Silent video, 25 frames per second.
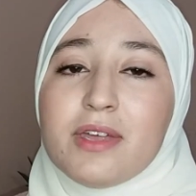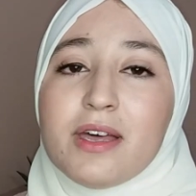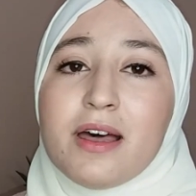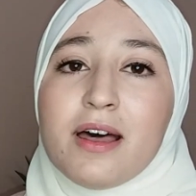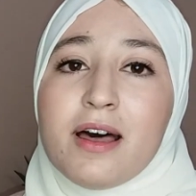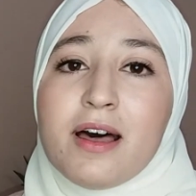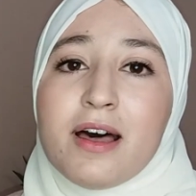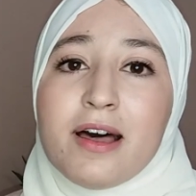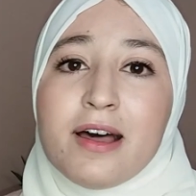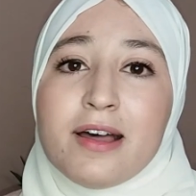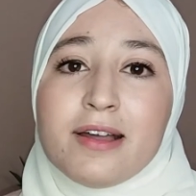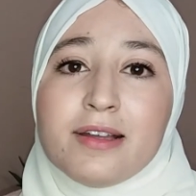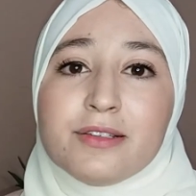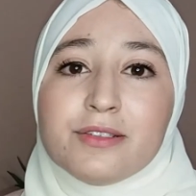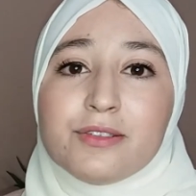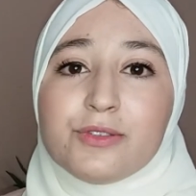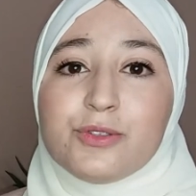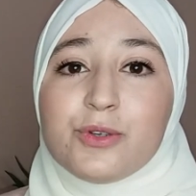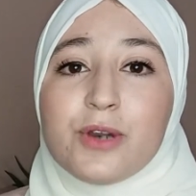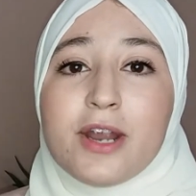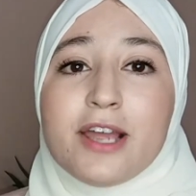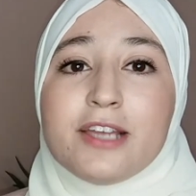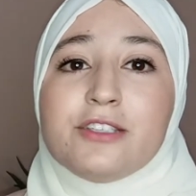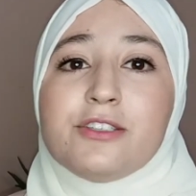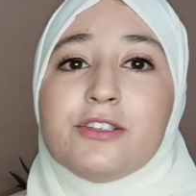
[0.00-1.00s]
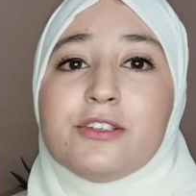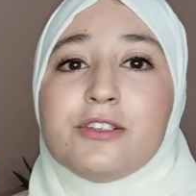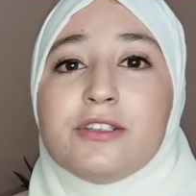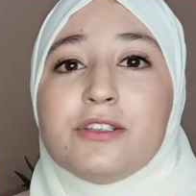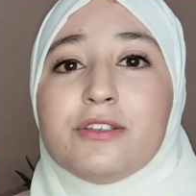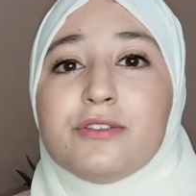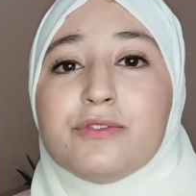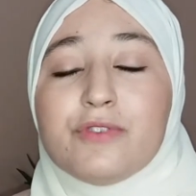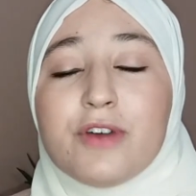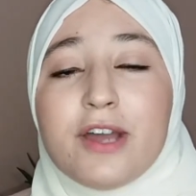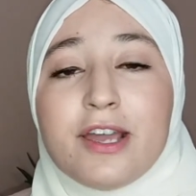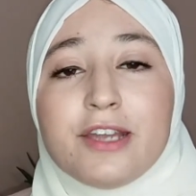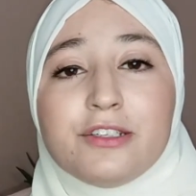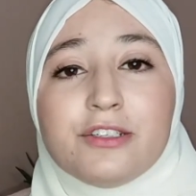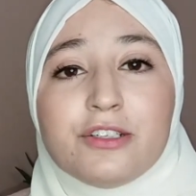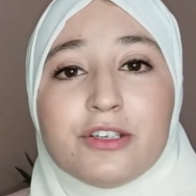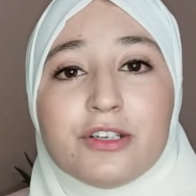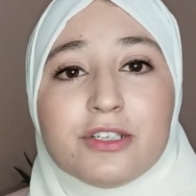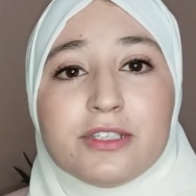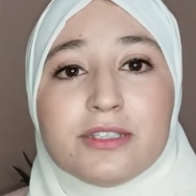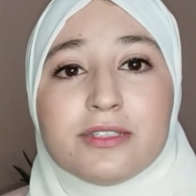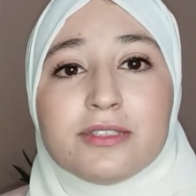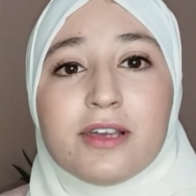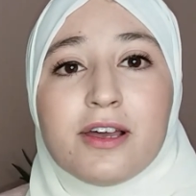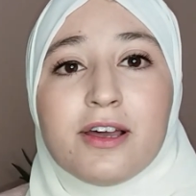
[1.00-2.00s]
Try to divide your
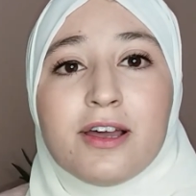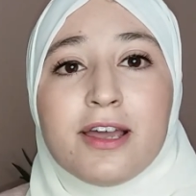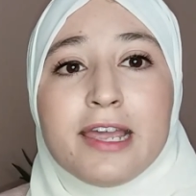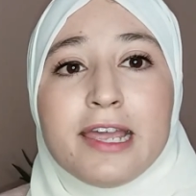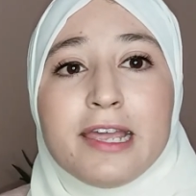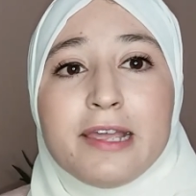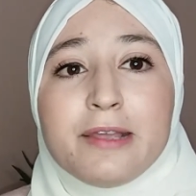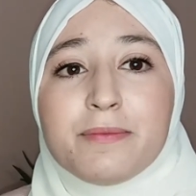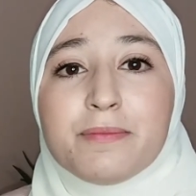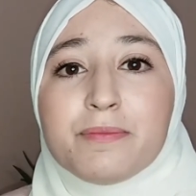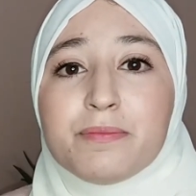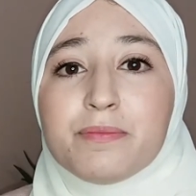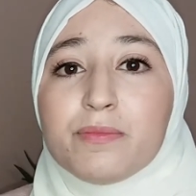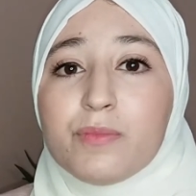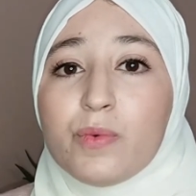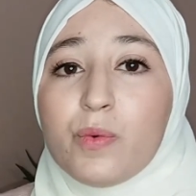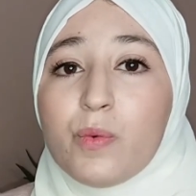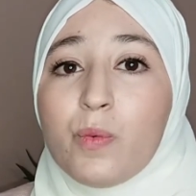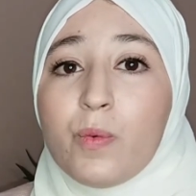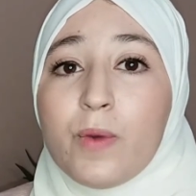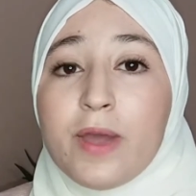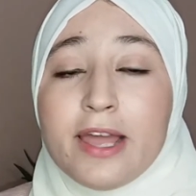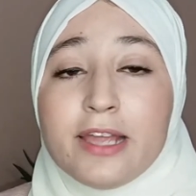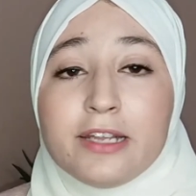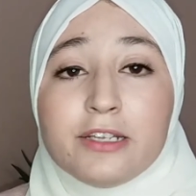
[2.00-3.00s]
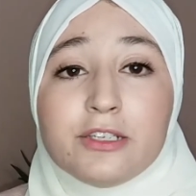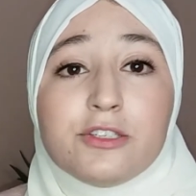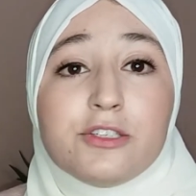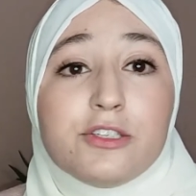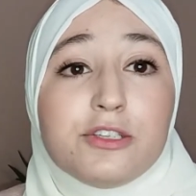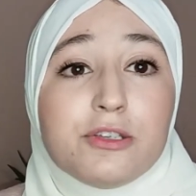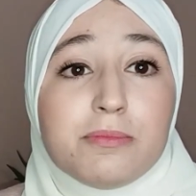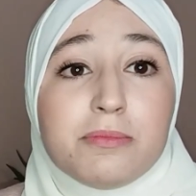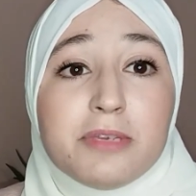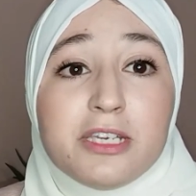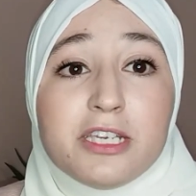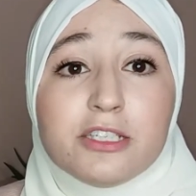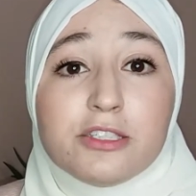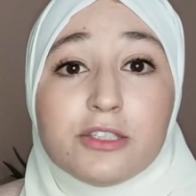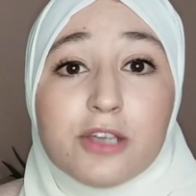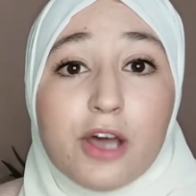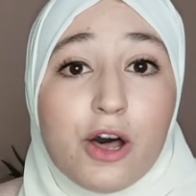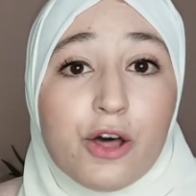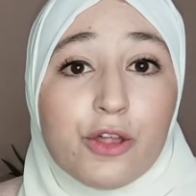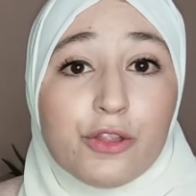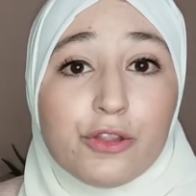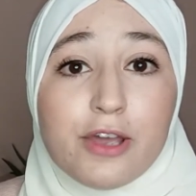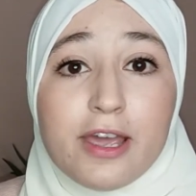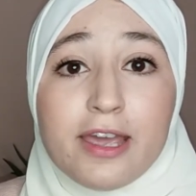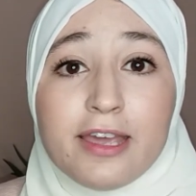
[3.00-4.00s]
time when to meet
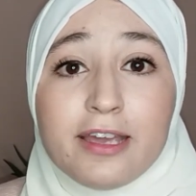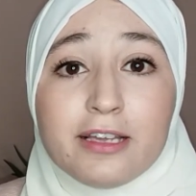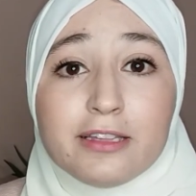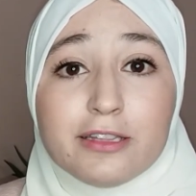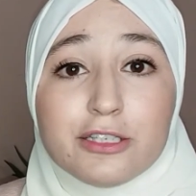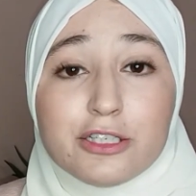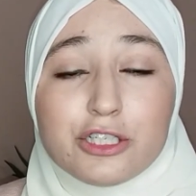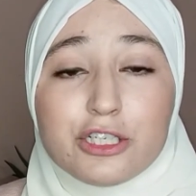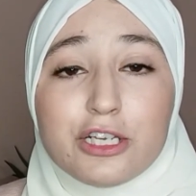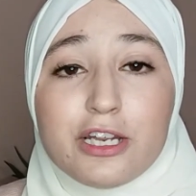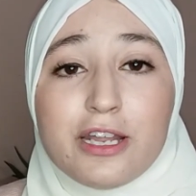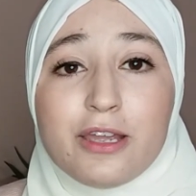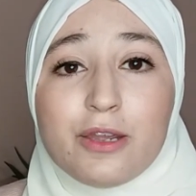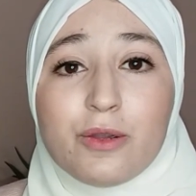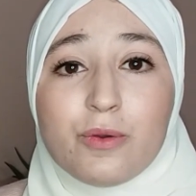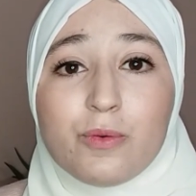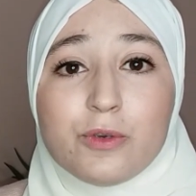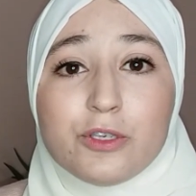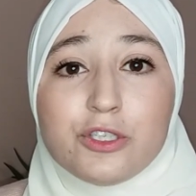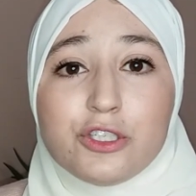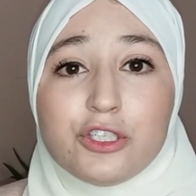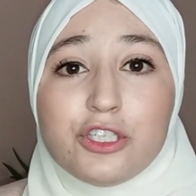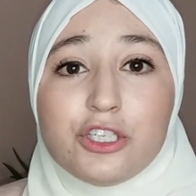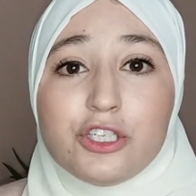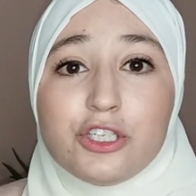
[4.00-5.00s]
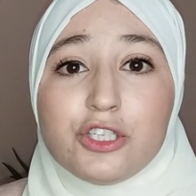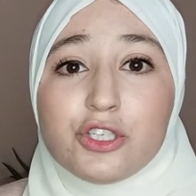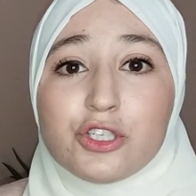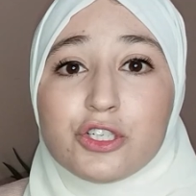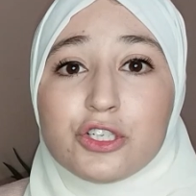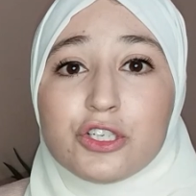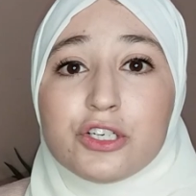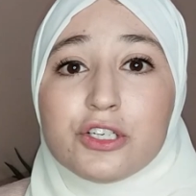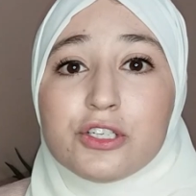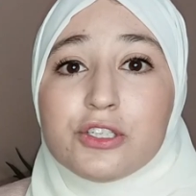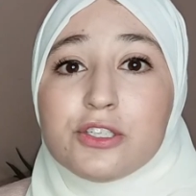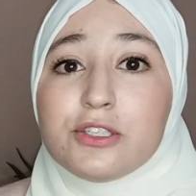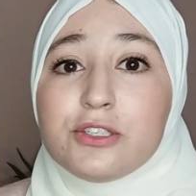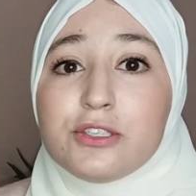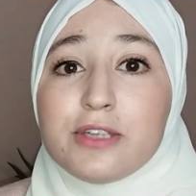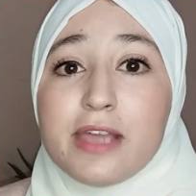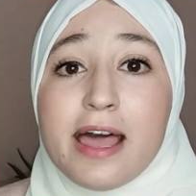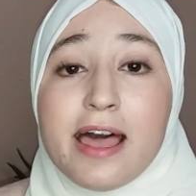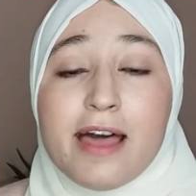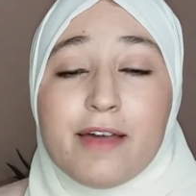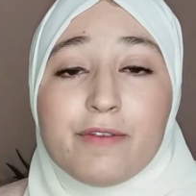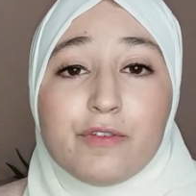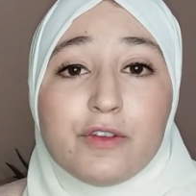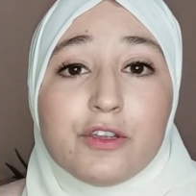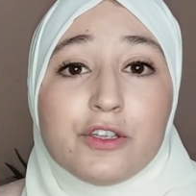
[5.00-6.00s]
other English language teachers, to
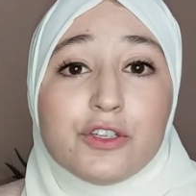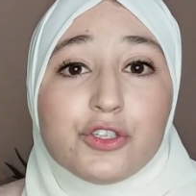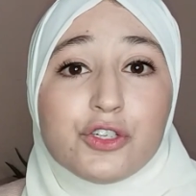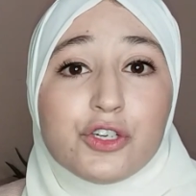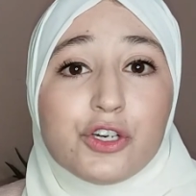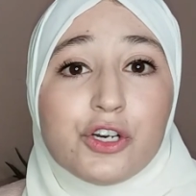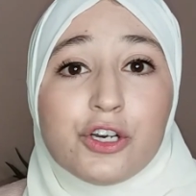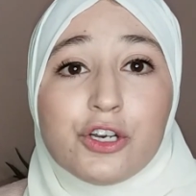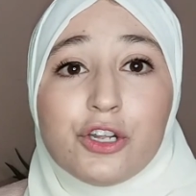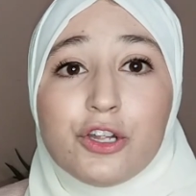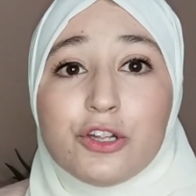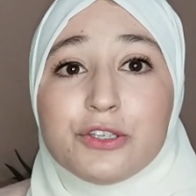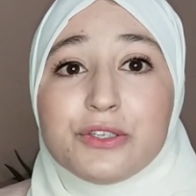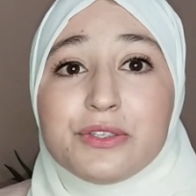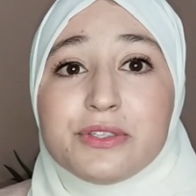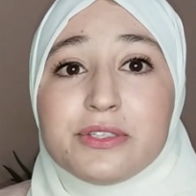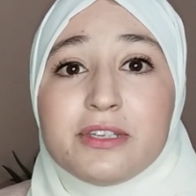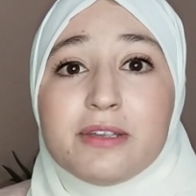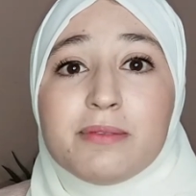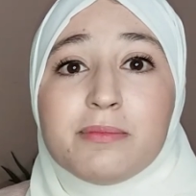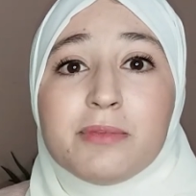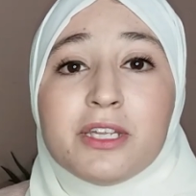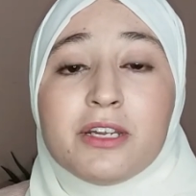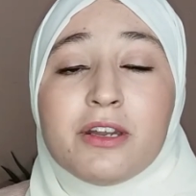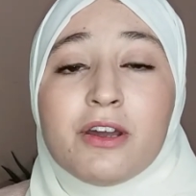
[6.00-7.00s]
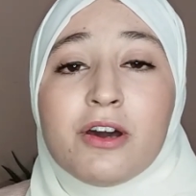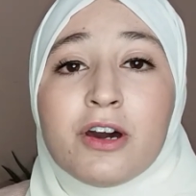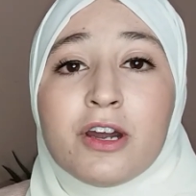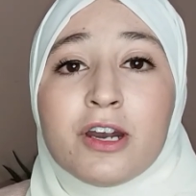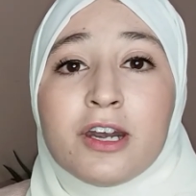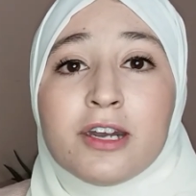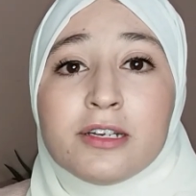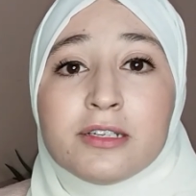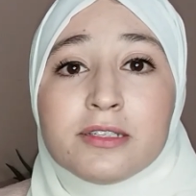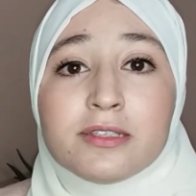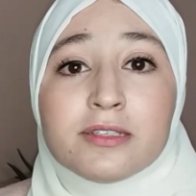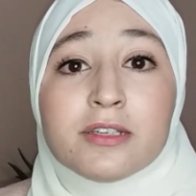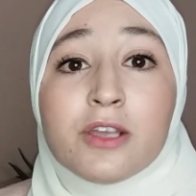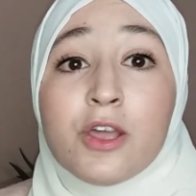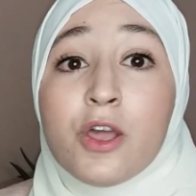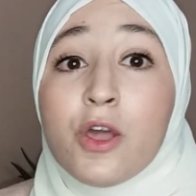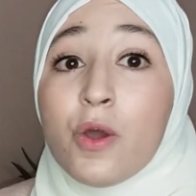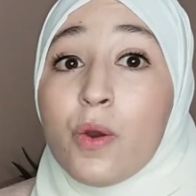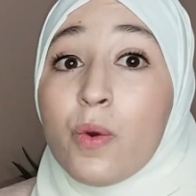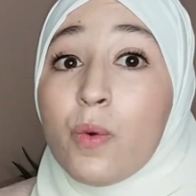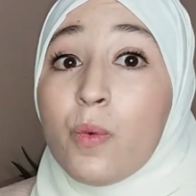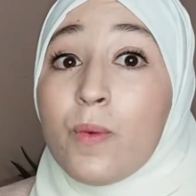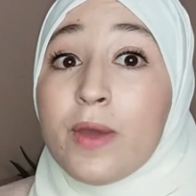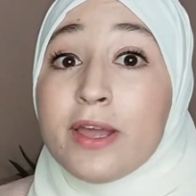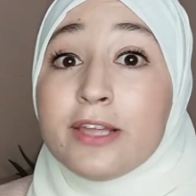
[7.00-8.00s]
have internal seminars,
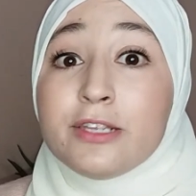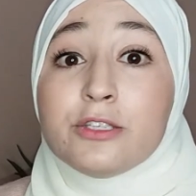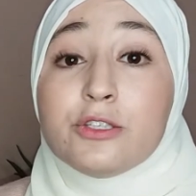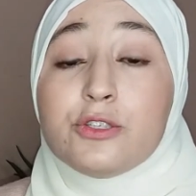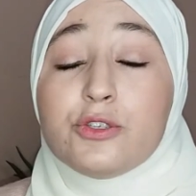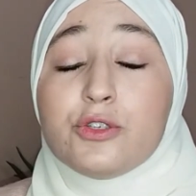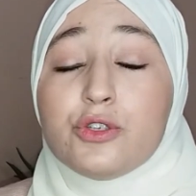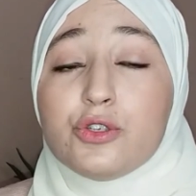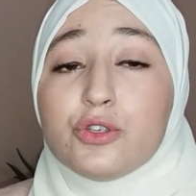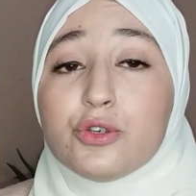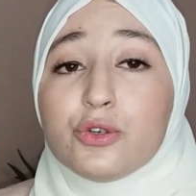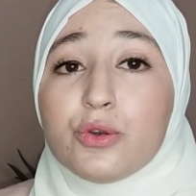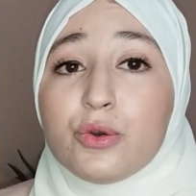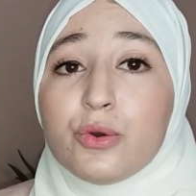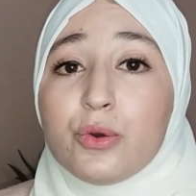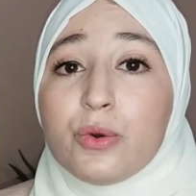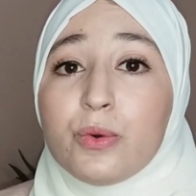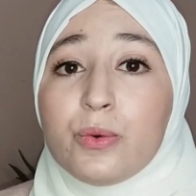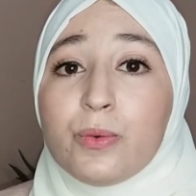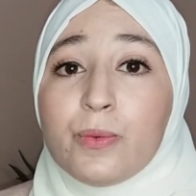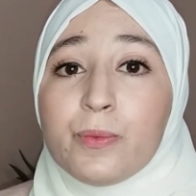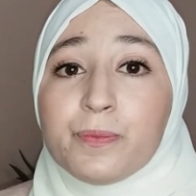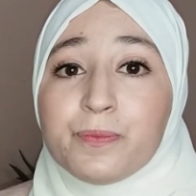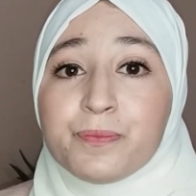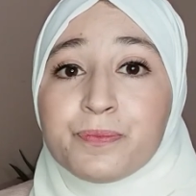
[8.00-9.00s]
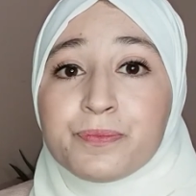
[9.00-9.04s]
when to